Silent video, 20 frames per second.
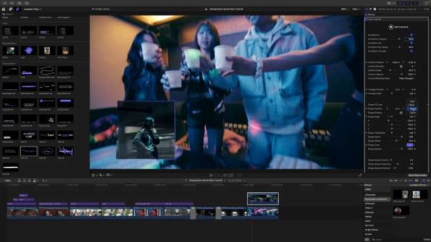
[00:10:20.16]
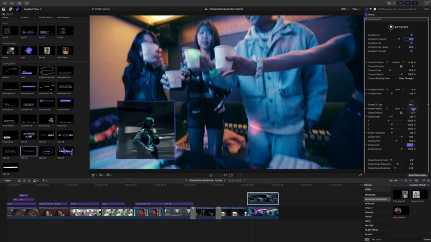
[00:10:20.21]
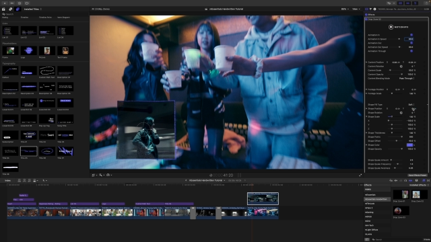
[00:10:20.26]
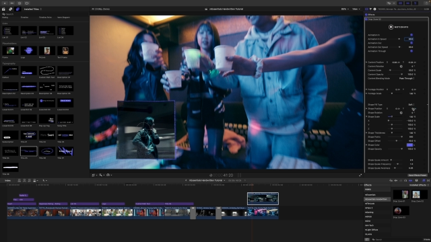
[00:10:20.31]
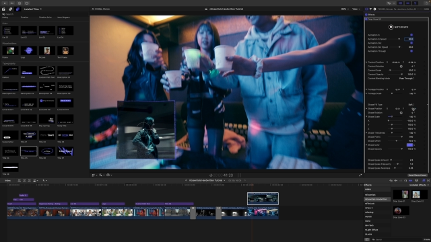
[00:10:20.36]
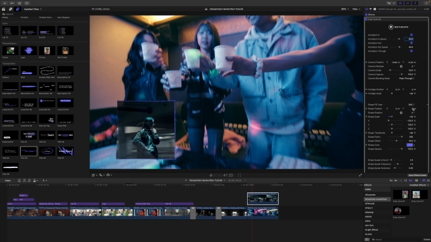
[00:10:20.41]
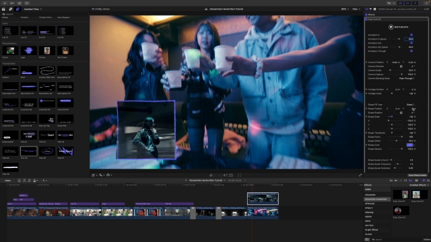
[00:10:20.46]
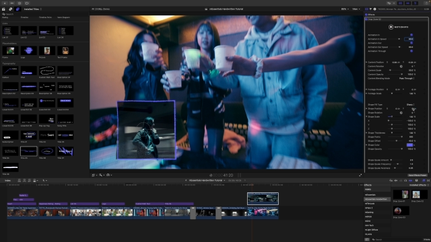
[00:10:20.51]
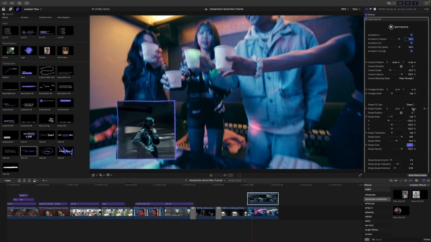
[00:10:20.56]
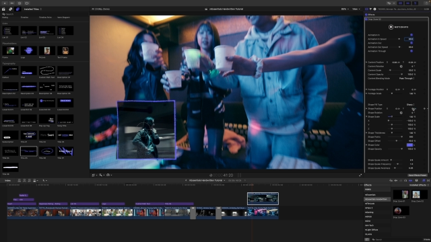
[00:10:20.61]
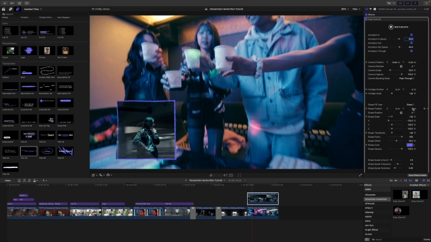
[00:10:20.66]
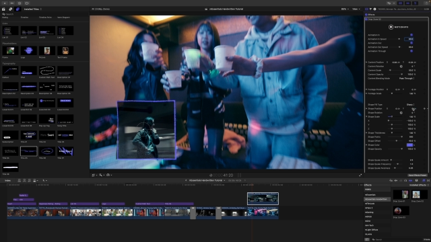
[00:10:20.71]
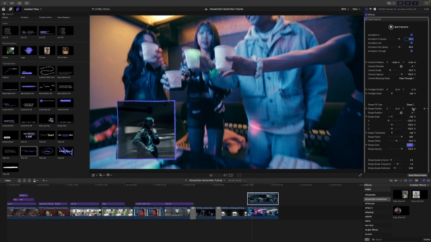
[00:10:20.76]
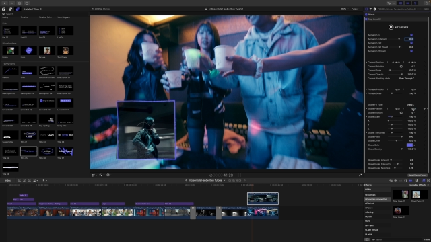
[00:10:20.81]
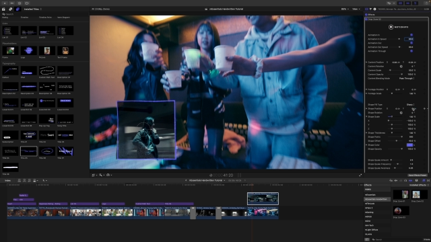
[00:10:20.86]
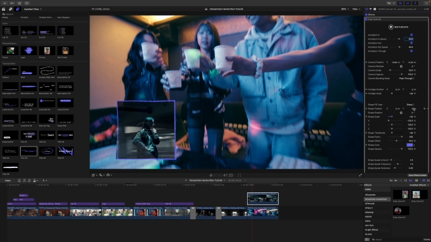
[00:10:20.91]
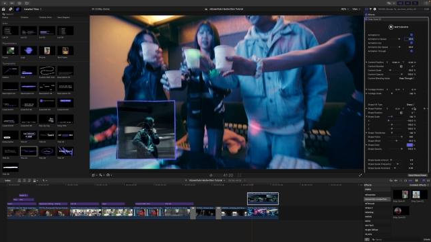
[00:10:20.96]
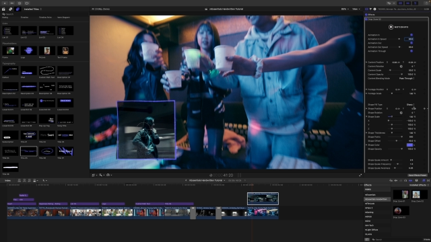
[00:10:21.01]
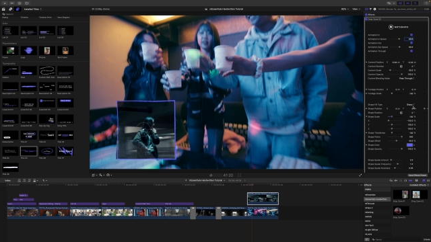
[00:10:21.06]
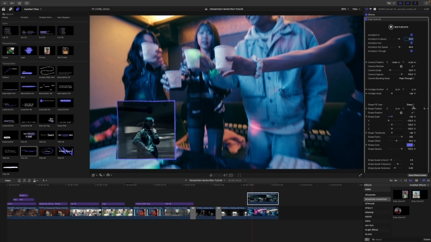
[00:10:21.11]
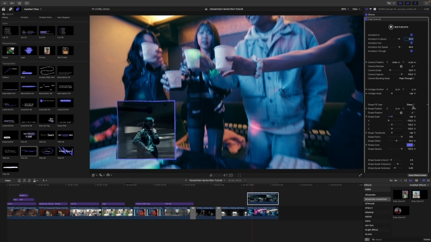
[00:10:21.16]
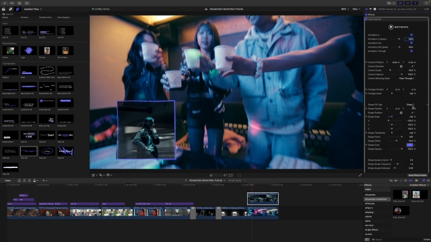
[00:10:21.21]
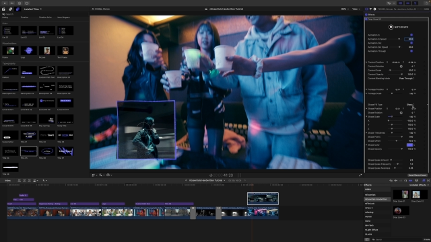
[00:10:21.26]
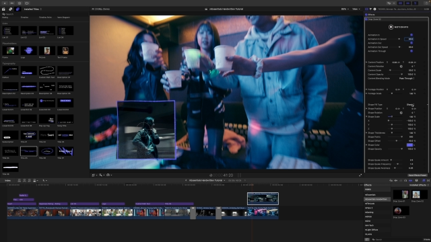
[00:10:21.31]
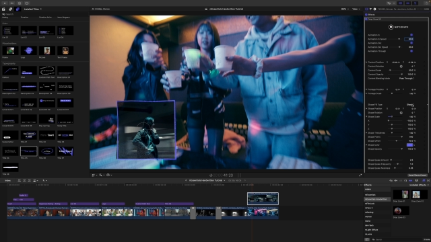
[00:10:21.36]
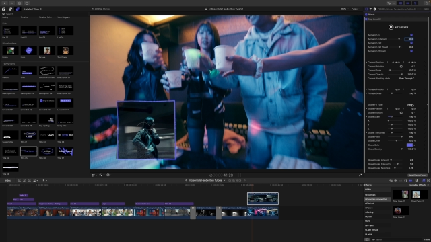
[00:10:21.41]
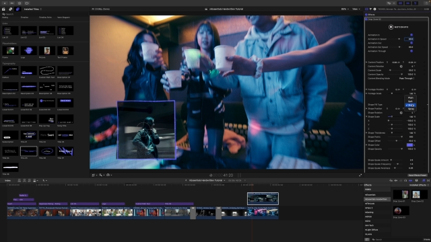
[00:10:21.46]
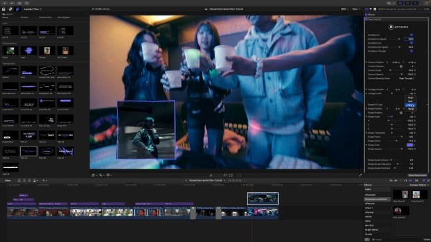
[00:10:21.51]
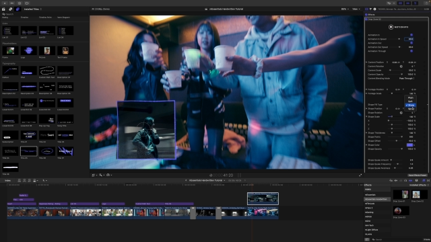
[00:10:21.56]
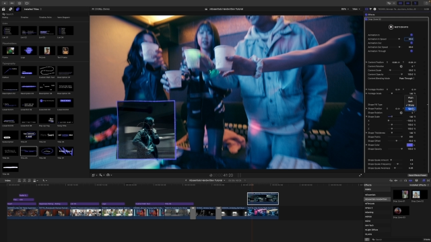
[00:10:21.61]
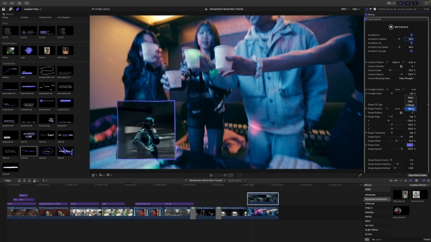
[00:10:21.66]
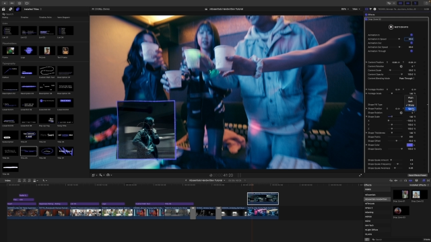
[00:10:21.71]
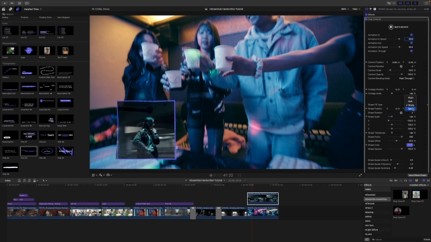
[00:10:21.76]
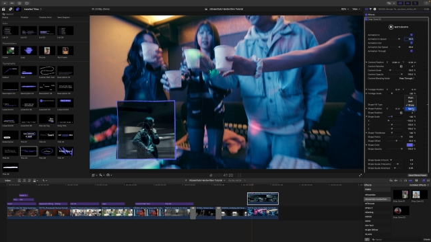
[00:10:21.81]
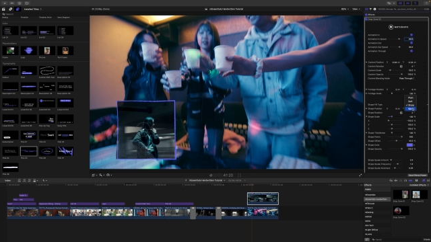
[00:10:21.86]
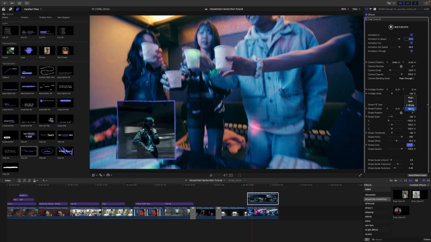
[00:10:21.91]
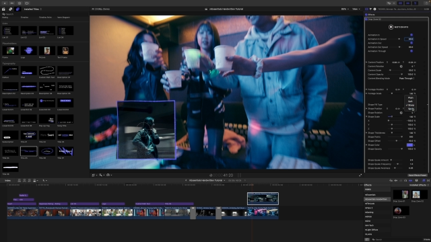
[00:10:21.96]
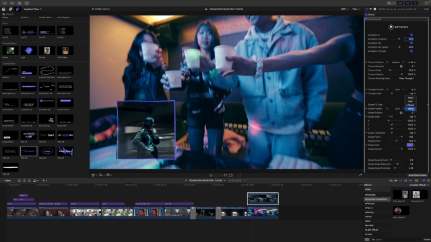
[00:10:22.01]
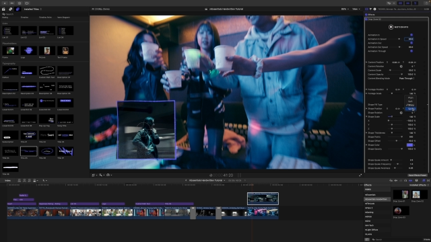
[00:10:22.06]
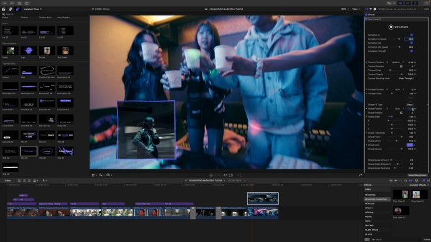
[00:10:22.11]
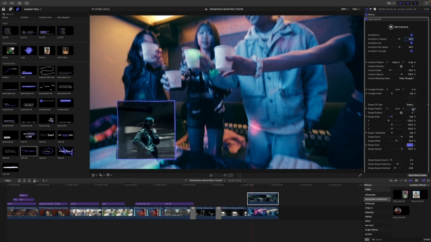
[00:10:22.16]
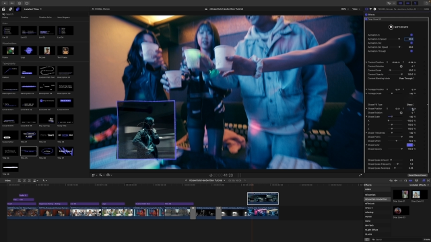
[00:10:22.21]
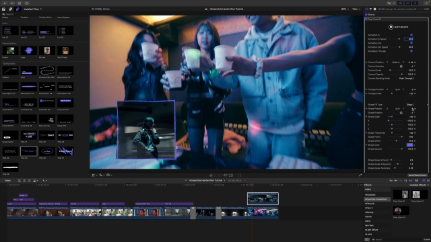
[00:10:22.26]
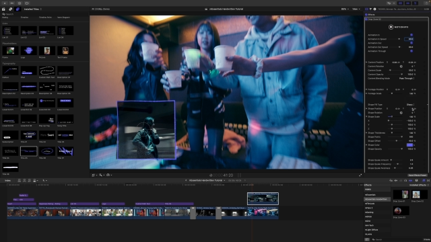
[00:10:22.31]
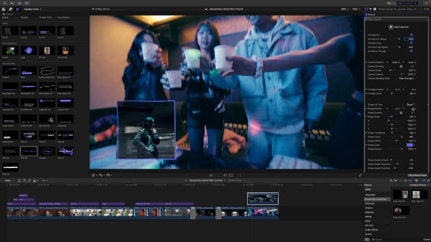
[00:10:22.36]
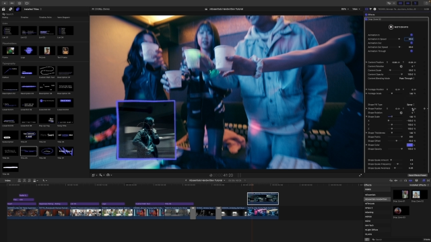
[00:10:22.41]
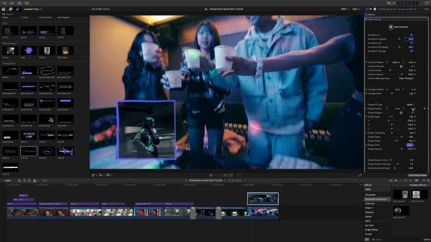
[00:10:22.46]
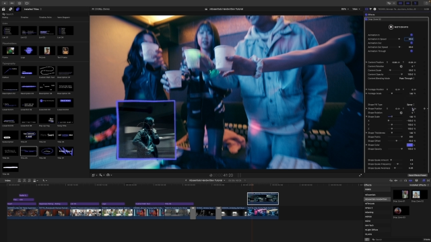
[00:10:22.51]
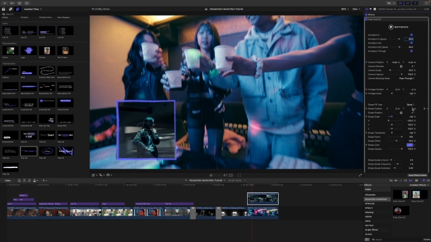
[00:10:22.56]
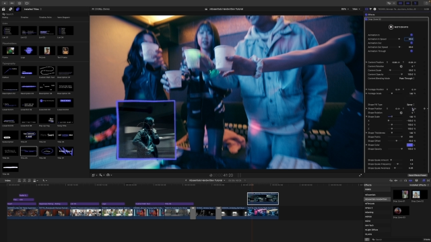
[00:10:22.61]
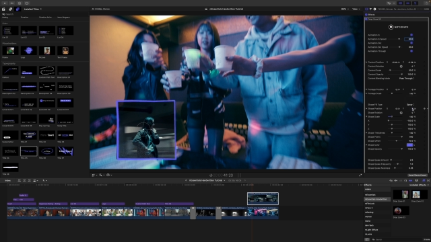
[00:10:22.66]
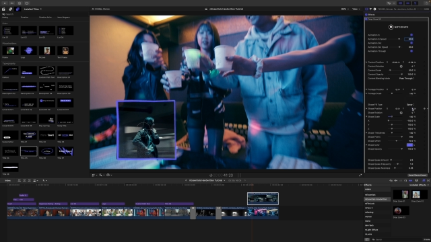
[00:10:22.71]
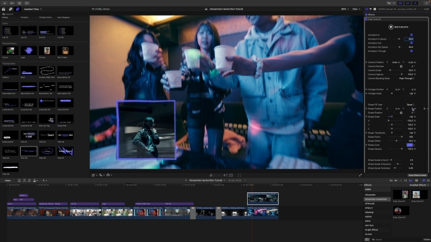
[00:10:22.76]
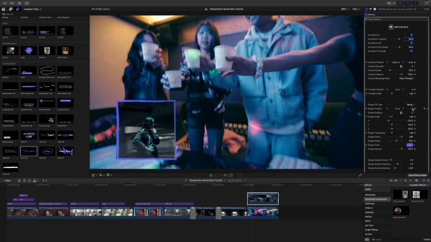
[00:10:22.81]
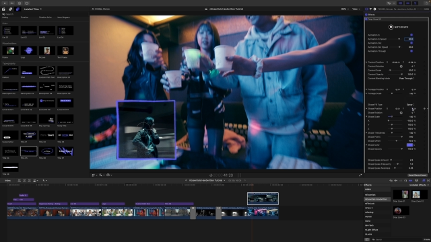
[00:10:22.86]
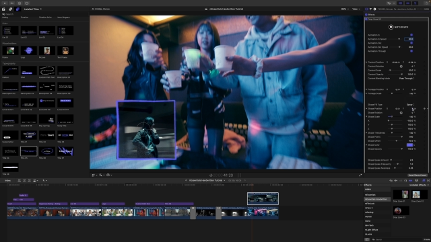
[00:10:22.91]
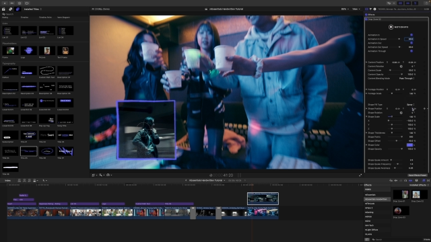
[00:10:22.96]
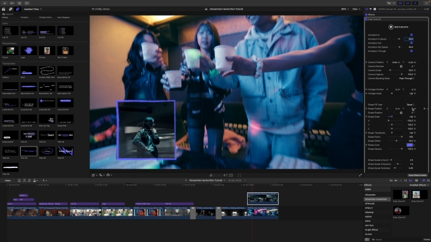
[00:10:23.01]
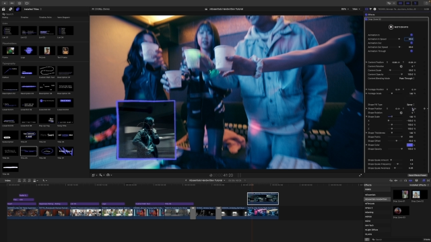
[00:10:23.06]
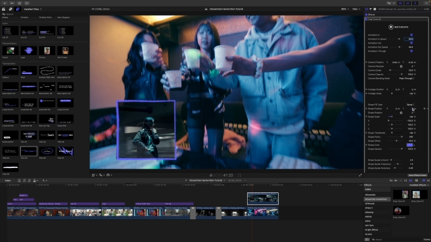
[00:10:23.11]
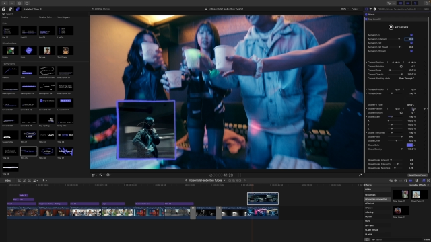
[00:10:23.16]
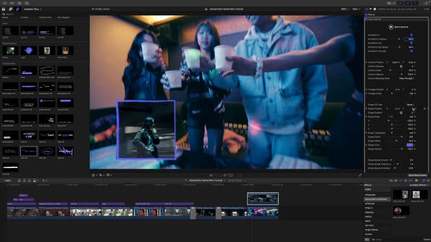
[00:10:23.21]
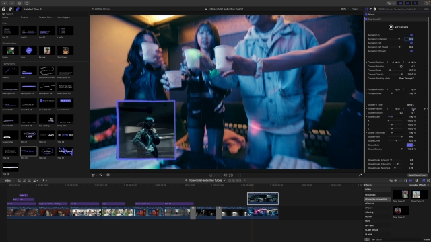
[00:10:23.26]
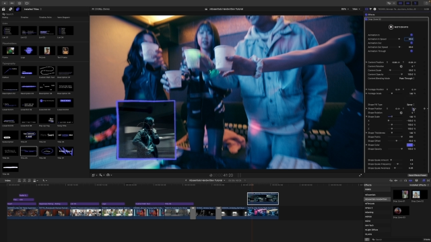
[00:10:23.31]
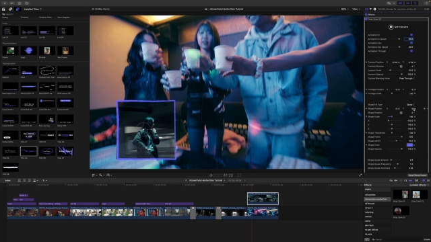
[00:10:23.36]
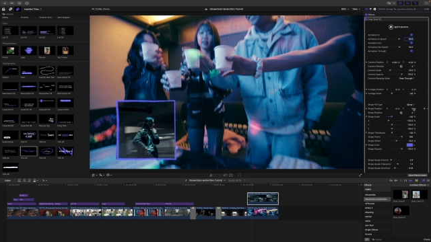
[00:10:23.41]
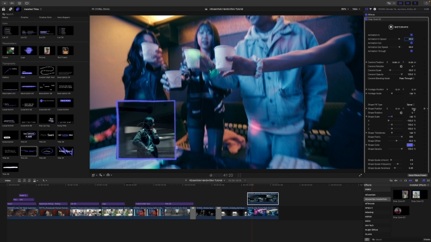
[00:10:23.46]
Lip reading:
(no speaker visible)